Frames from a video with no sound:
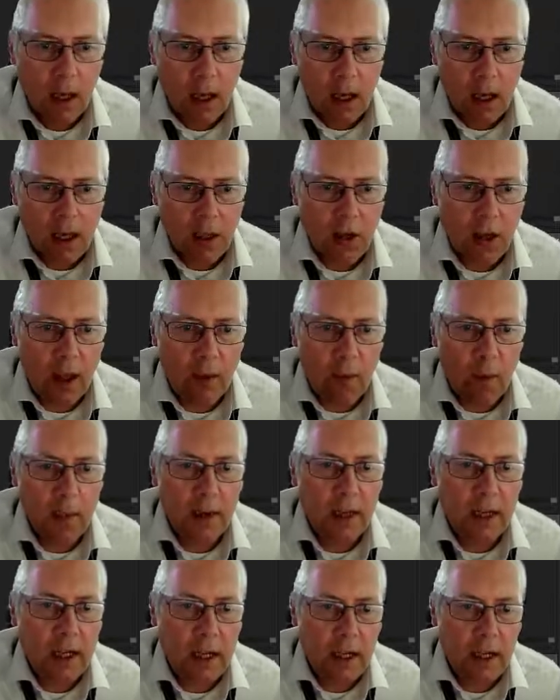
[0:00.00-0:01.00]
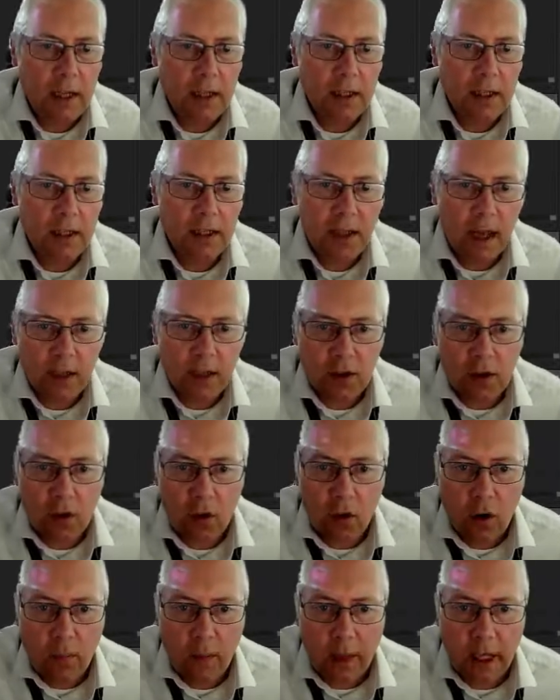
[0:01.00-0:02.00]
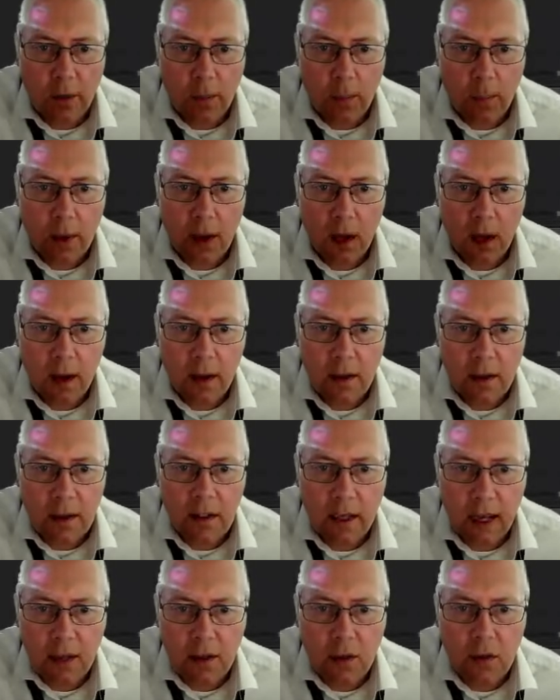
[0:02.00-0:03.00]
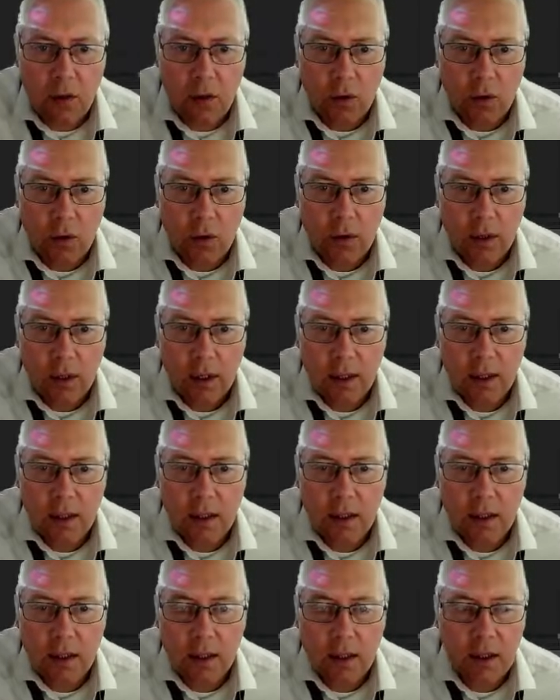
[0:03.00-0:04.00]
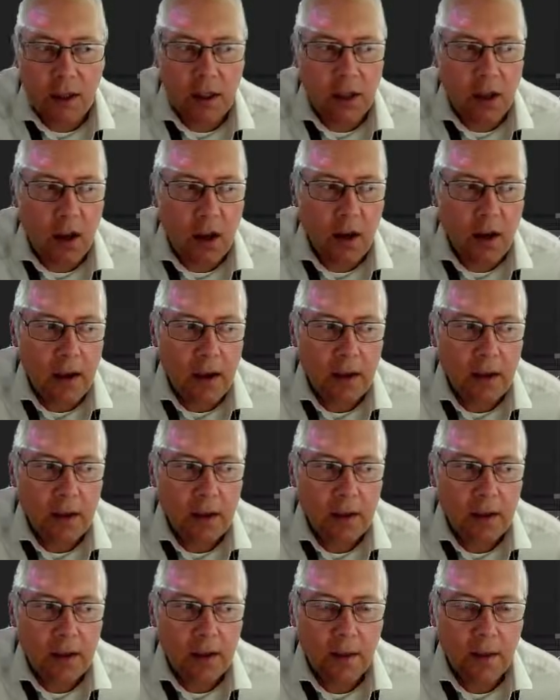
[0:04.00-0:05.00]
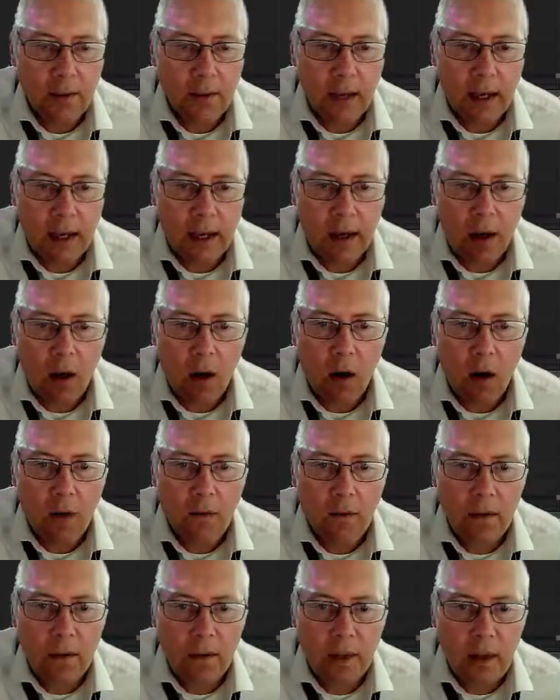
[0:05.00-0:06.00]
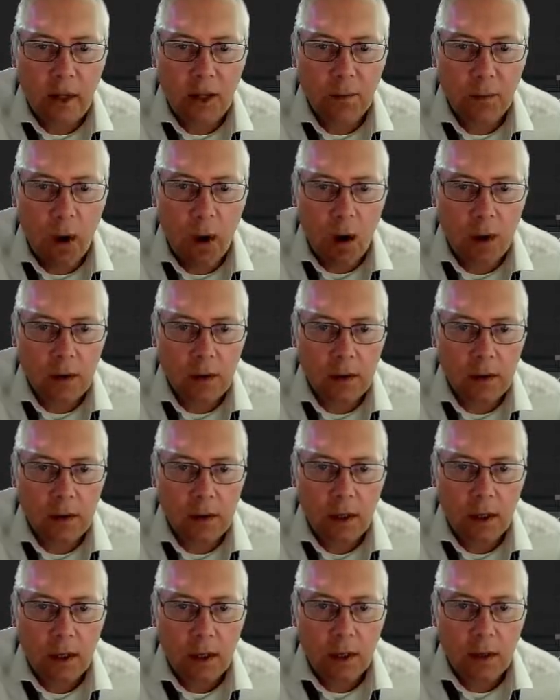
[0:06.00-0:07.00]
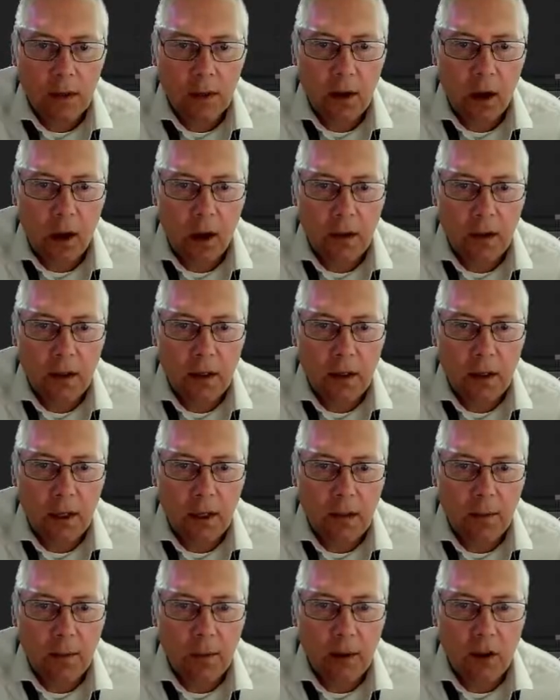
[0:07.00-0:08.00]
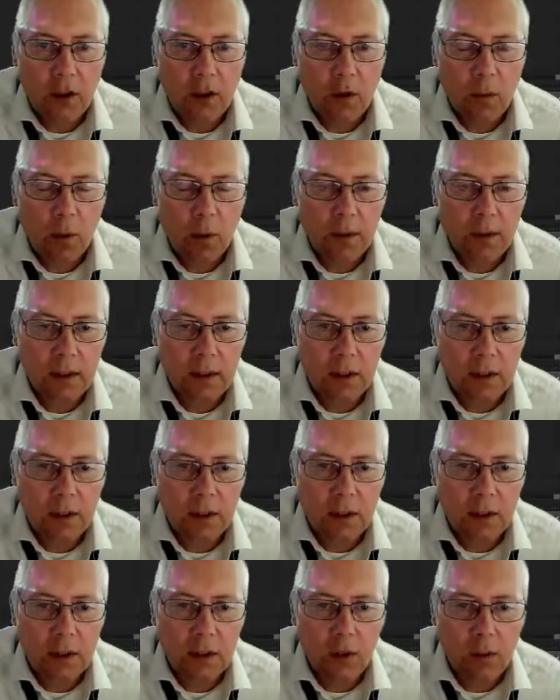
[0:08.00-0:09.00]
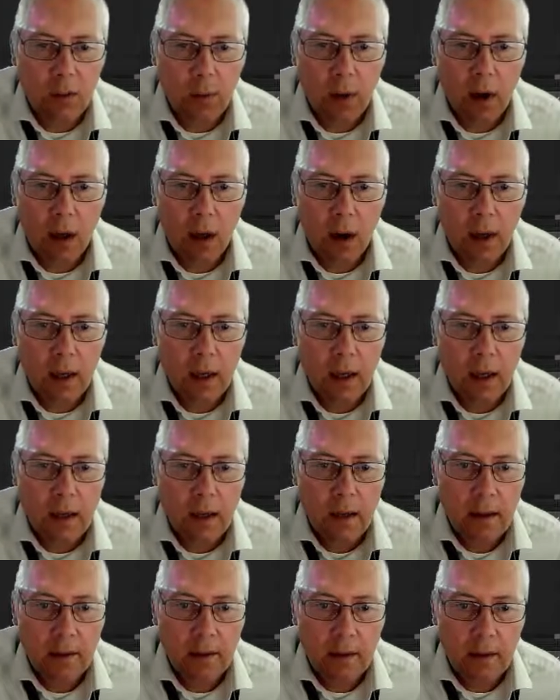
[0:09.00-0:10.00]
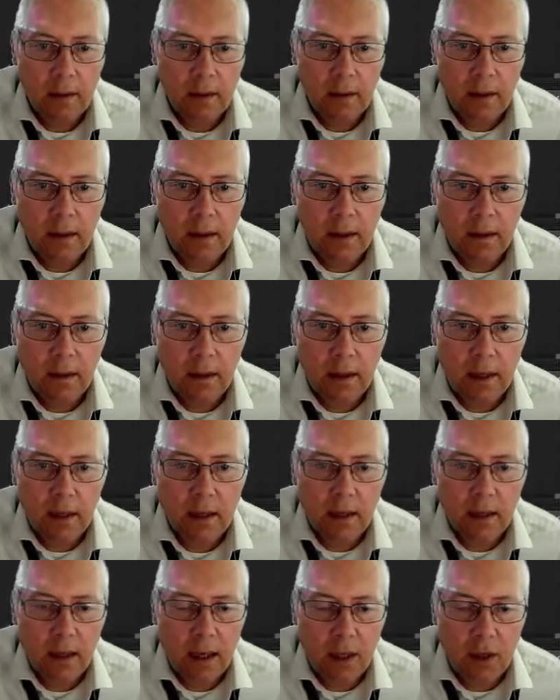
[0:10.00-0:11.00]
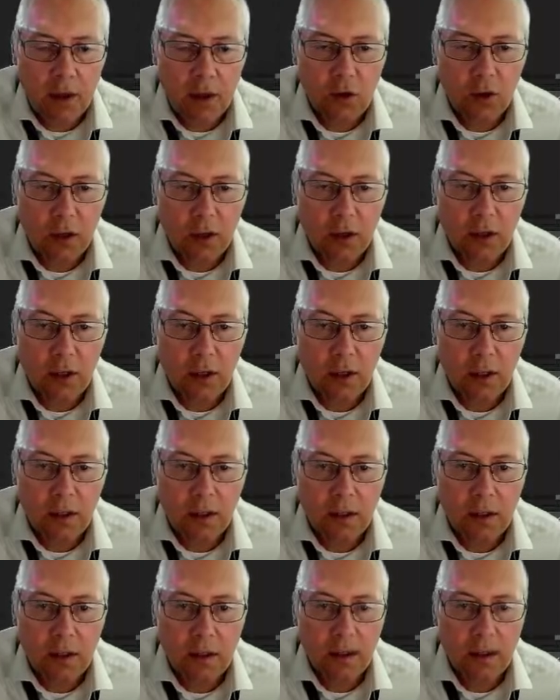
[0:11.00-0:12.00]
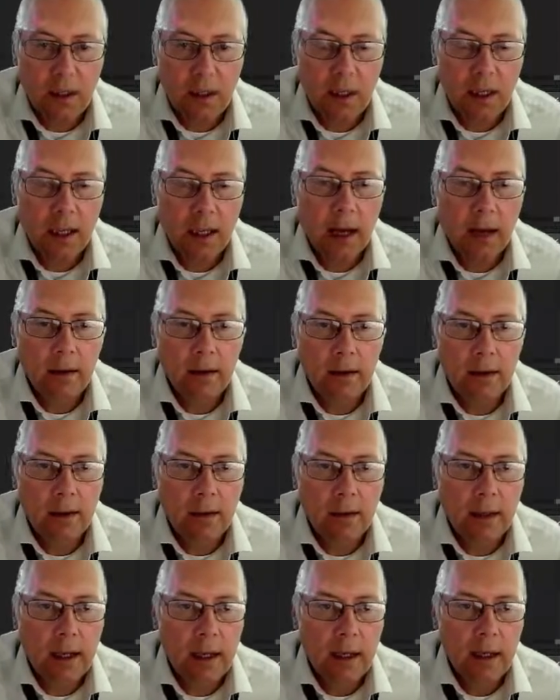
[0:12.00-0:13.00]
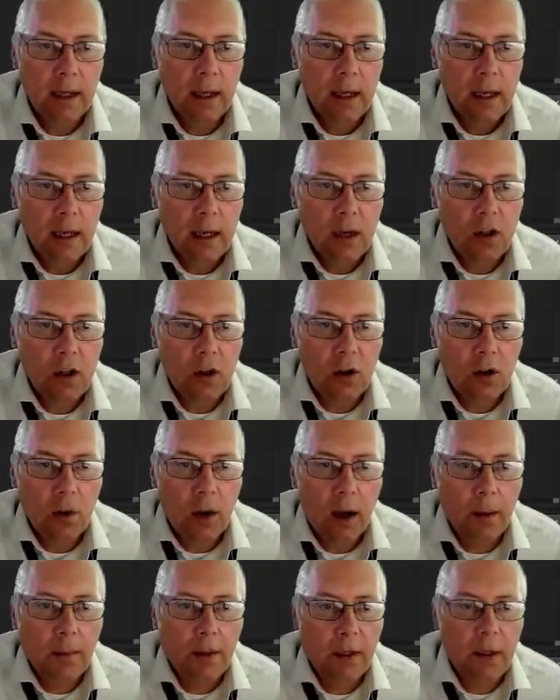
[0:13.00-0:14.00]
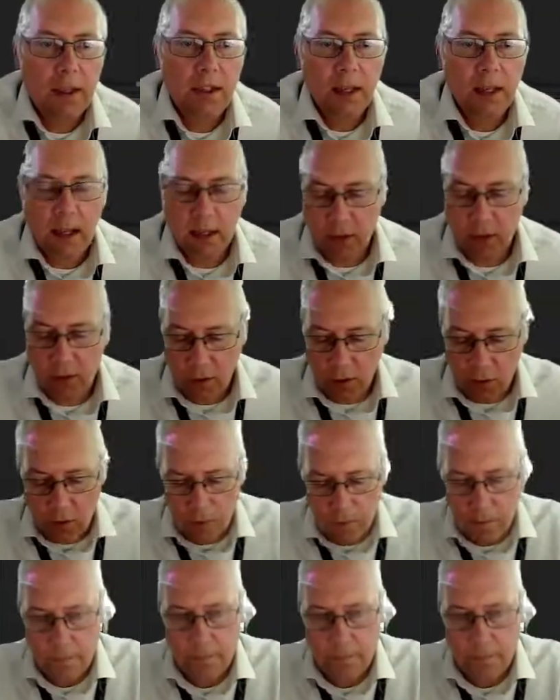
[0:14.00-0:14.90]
so then what we need is a set score, and we're going to apply the set score to the side, okay, of this box, not underneath, because you want just to apply this instruction to here. Okay, so I'm going to set score.